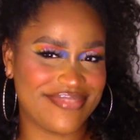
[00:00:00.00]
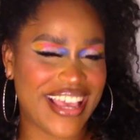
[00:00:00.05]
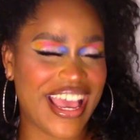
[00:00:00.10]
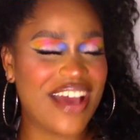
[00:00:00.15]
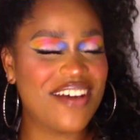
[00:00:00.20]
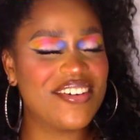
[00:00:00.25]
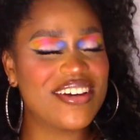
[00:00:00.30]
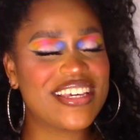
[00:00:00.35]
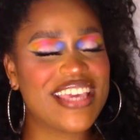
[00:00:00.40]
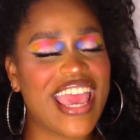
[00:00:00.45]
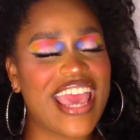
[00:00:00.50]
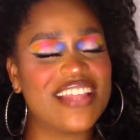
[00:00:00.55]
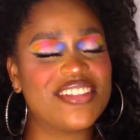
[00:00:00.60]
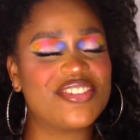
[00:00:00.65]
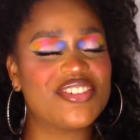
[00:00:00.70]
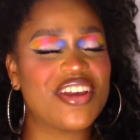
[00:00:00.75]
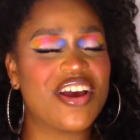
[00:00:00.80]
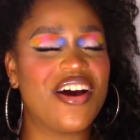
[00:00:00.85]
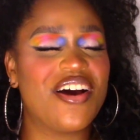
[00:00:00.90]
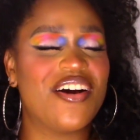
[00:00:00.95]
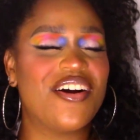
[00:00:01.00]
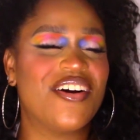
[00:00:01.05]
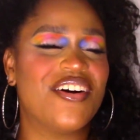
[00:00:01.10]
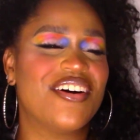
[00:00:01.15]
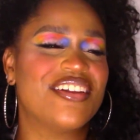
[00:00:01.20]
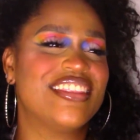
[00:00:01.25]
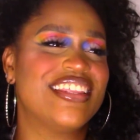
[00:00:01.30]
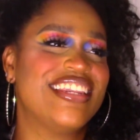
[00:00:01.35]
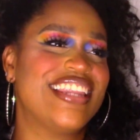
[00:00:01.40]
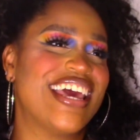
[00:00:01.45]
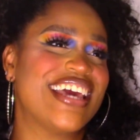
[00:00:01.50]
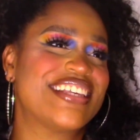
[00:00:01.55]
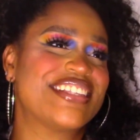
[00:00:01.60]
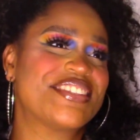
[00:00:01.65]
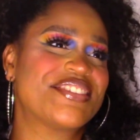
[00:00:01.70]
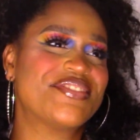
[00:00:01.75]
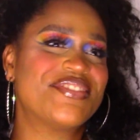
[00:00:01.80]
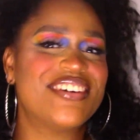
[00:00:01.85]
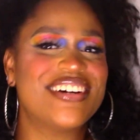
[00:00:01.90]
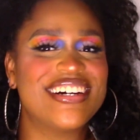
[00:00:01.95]
I'm gonna catch y'all on the
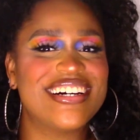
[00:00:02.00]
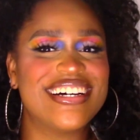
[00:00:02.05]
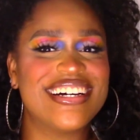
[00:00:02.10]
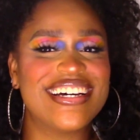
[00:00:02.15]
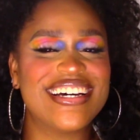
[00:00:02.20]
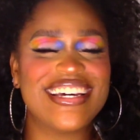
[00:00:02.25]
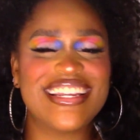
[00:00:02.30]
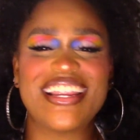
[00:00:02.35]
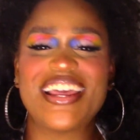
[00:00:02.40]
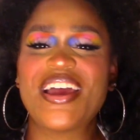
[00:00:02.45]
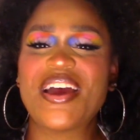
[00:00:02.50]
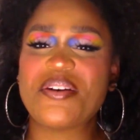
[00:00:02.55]
next one.